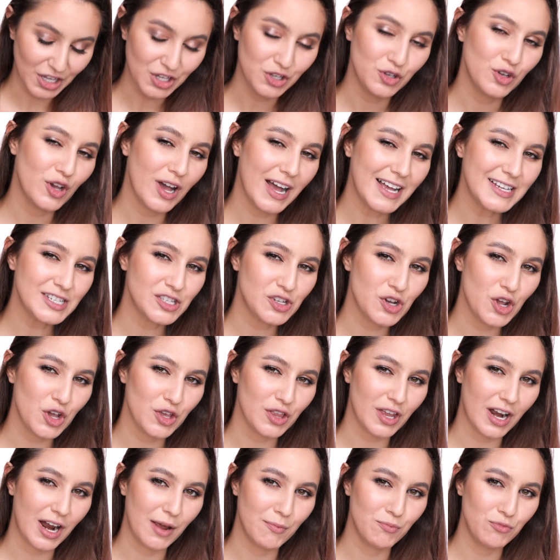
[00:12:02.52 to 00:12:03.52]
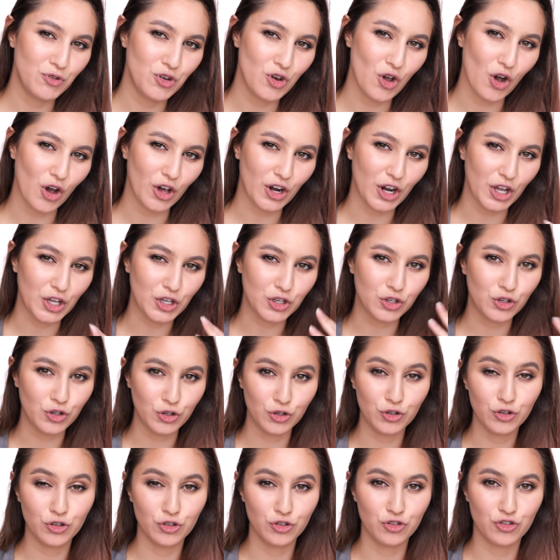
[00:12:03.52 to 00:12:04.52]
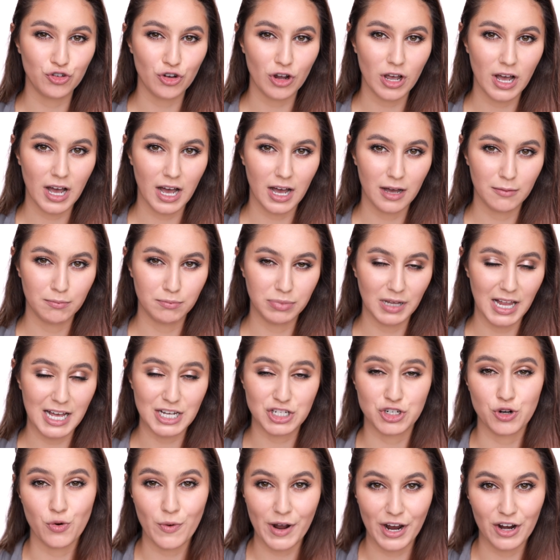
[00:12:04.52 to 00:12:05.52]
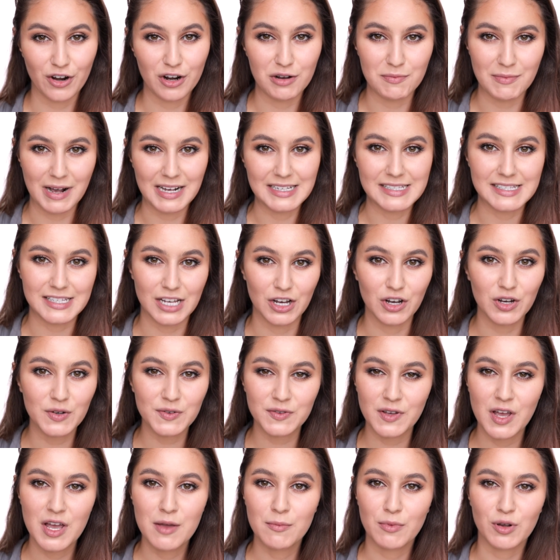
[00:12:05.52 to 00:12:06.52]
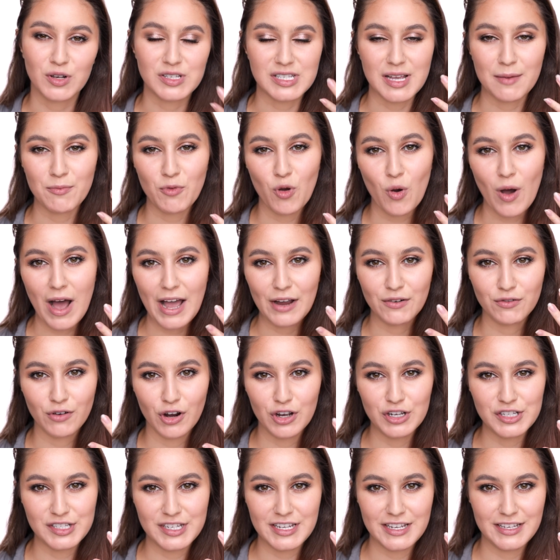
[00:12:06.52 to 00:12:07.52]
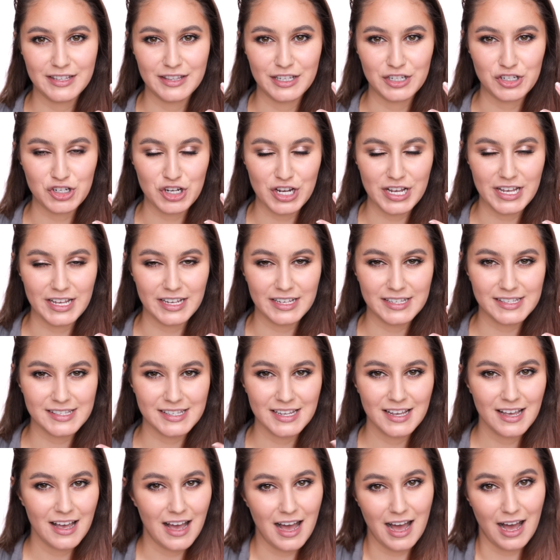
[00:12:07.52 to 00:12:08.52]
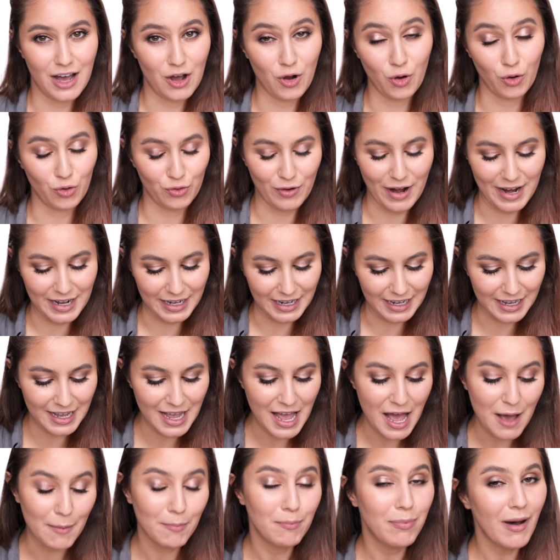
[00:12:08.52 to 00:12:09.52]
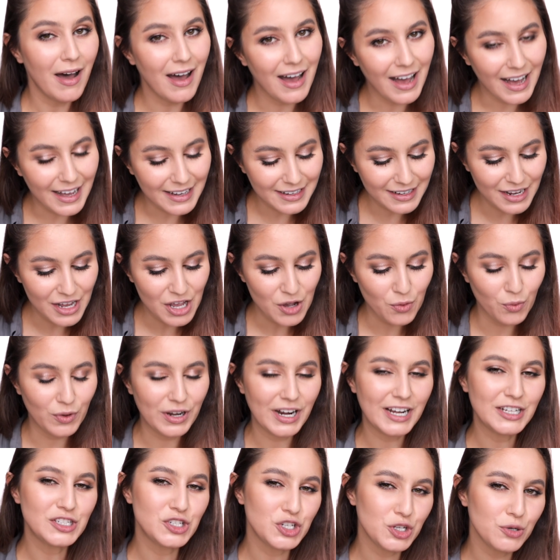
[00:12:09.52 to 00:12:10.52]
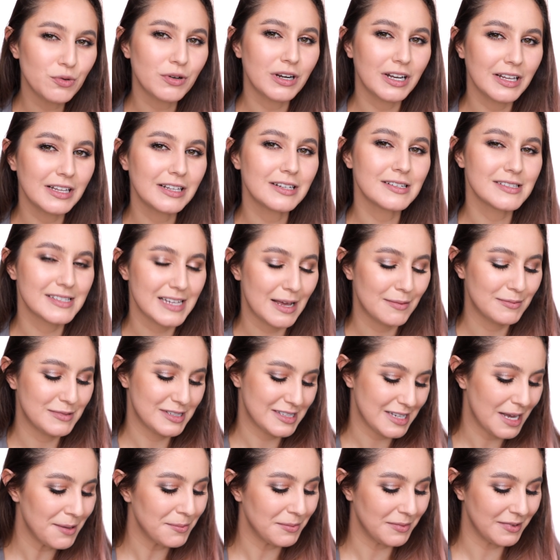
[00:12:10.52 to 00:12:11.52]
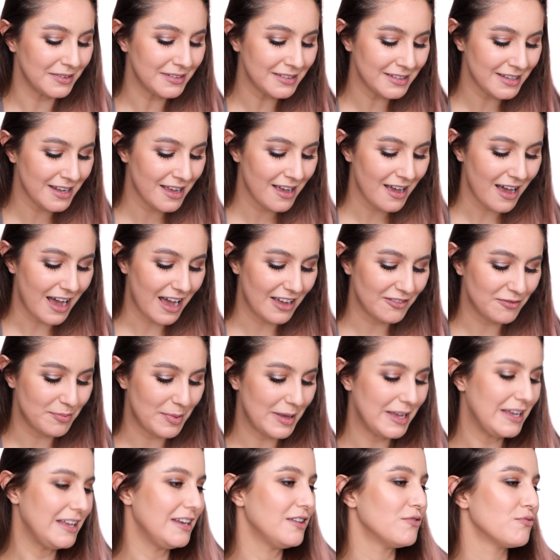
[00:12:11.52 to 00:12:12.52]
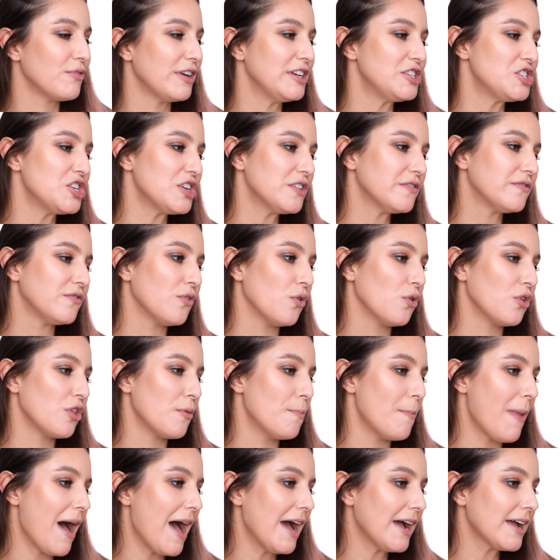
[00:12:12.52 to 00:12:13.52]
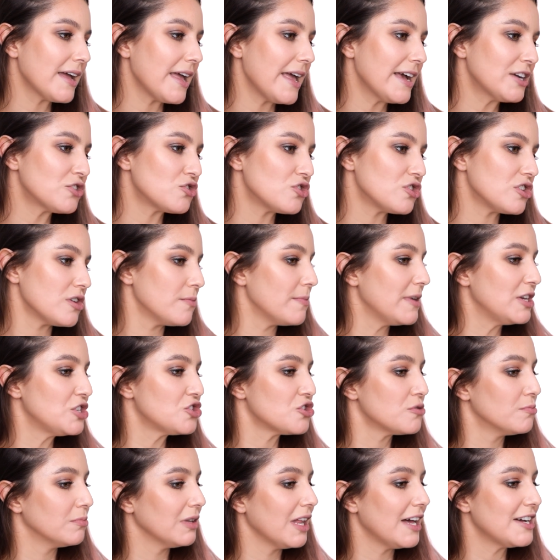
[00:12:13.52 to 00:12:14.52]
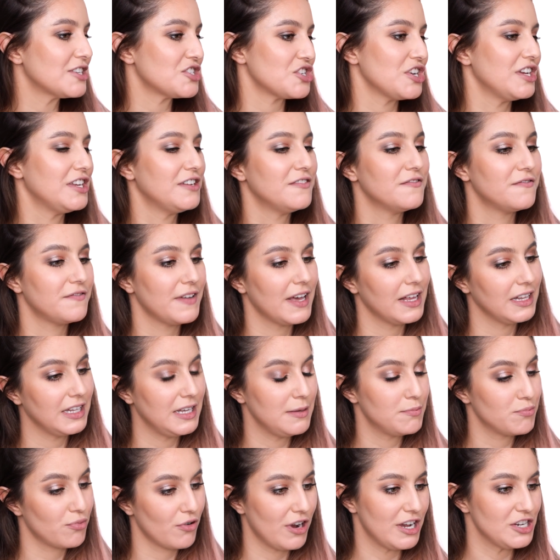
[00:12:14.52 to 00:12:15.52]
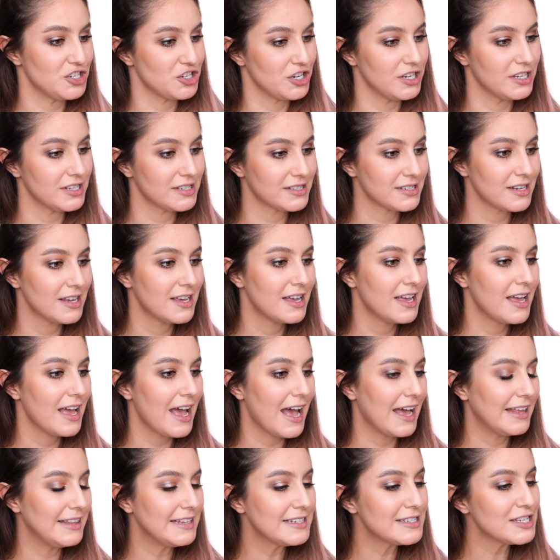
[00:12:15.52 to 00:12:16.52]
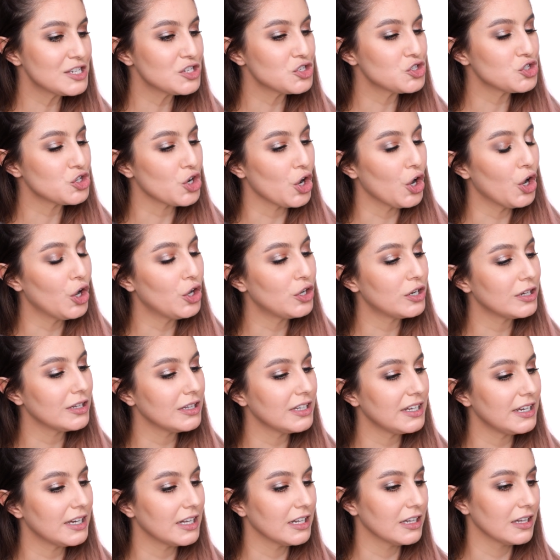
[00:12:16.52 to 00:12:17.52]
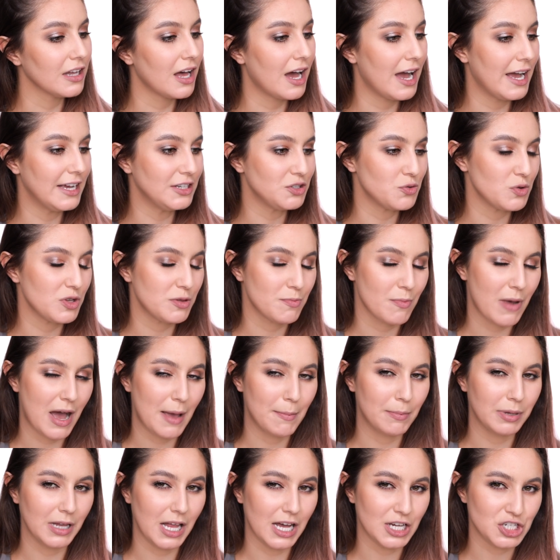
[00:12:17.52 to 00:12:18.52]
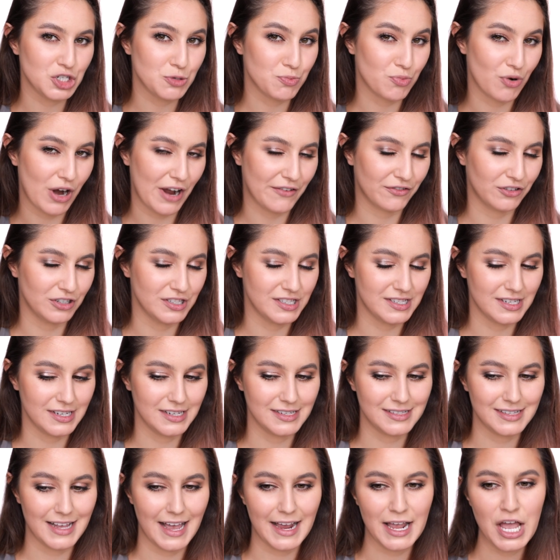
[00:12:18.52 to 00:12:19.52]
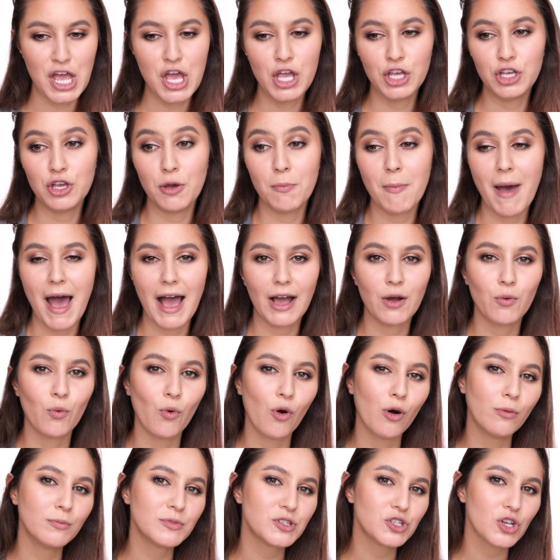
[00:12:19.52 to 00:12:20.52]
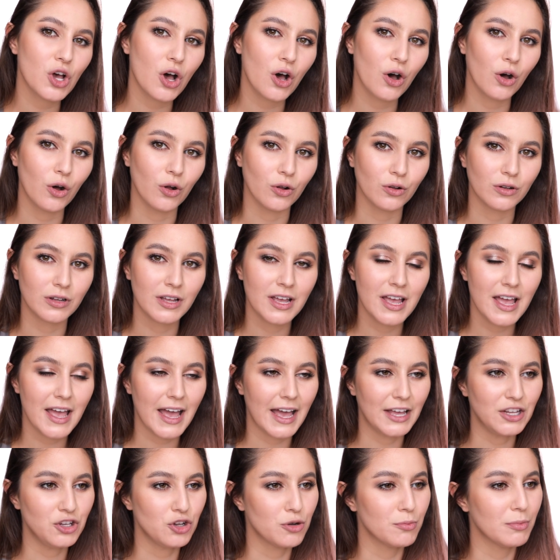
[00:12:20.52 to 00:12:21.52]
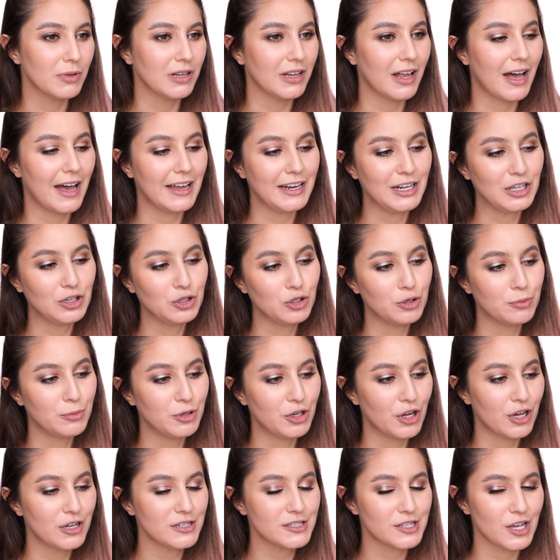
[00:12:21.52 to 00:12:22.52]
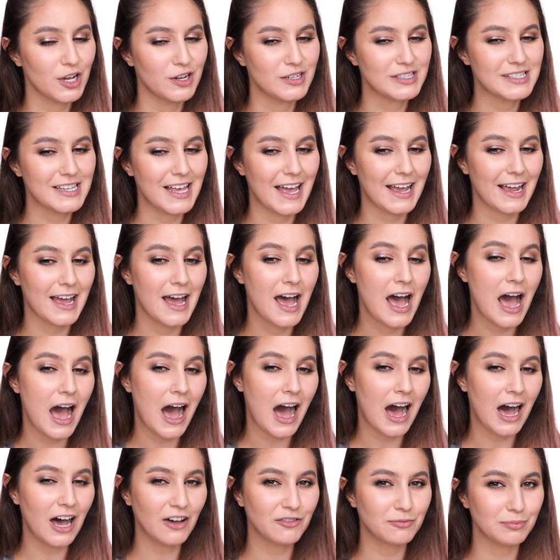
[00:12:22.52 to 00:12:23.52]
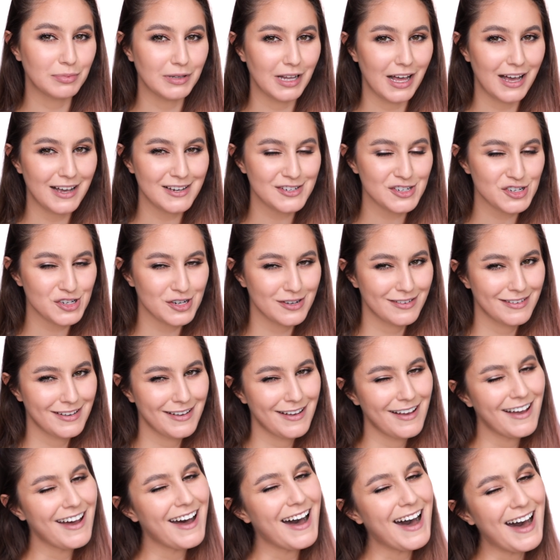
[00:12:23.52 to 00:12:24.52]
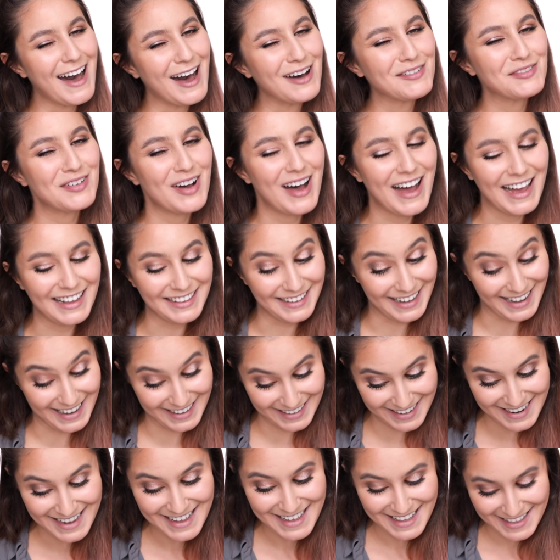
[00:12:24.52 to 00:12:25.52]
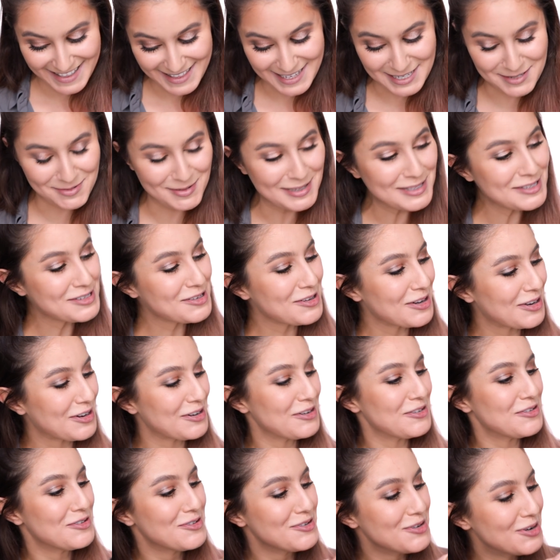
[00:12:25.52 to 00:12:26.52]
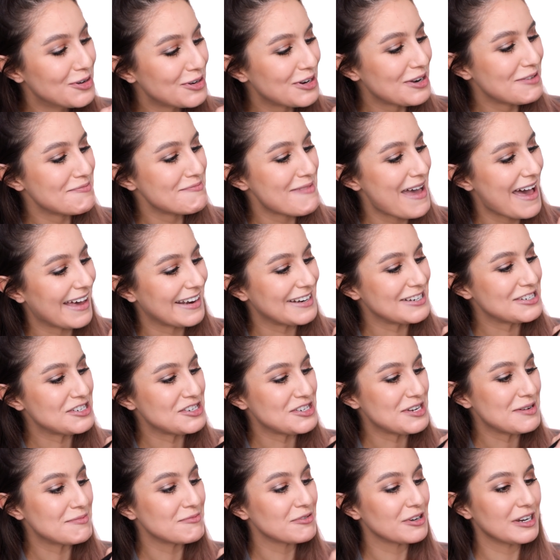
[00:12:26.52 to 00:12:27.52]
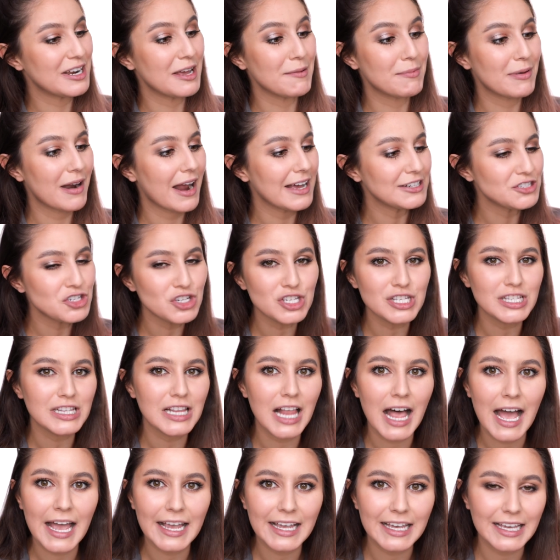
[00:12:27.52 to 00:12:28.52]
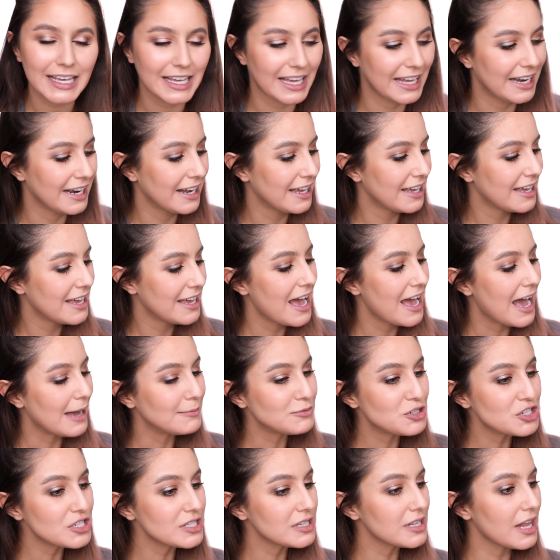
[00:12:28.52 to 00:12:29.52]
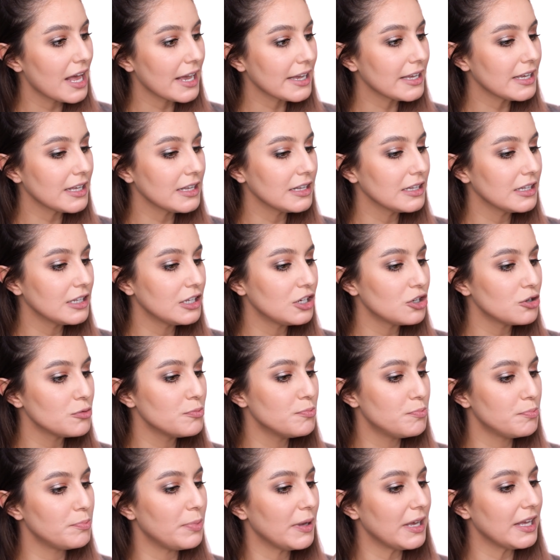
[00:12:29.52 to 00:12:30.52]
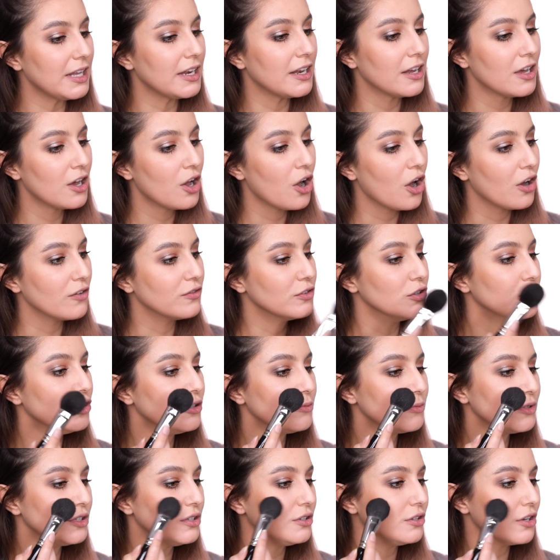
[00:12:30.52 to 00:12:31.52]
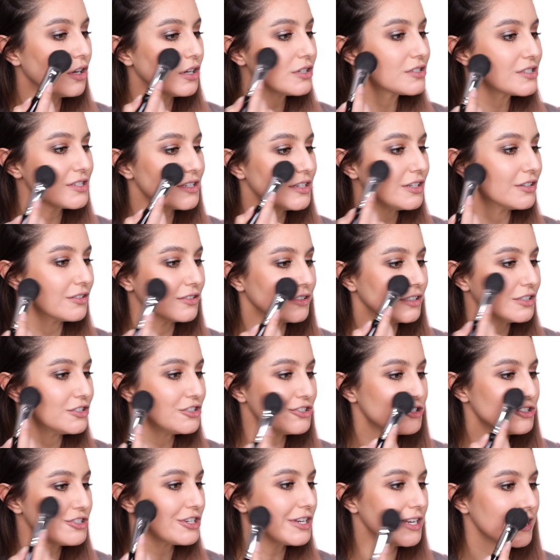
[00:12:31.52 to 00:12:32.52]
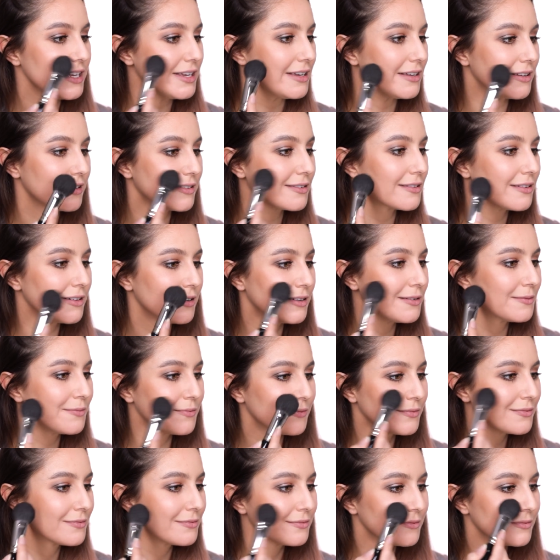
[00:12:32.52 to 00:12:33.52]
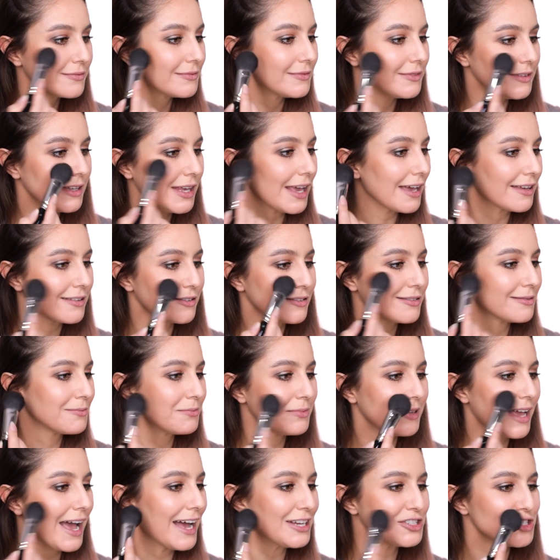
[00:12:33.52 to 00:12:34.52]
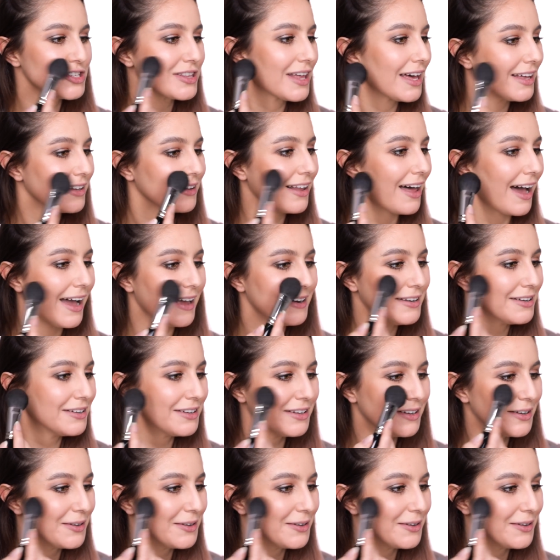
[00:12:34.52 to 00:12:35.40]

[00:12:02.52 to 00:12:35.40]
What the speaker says: You guys know that I'm not a huge blush wearer myself because I'm quite rosy in the cheeks already. But when I do want a little something something, I've been reaching for the MAC Extra Dimension Blush in Fairly Precious. And this is totally aligned with my blush preferences, like your MAC Warm Soul and your Milani Luminoso. It's like half blush, half highlight. This one's got a good amount of shimmer in it, but I just like it. I'm just liking a little bit of luminosity on the cheeks. Yes, catch that light.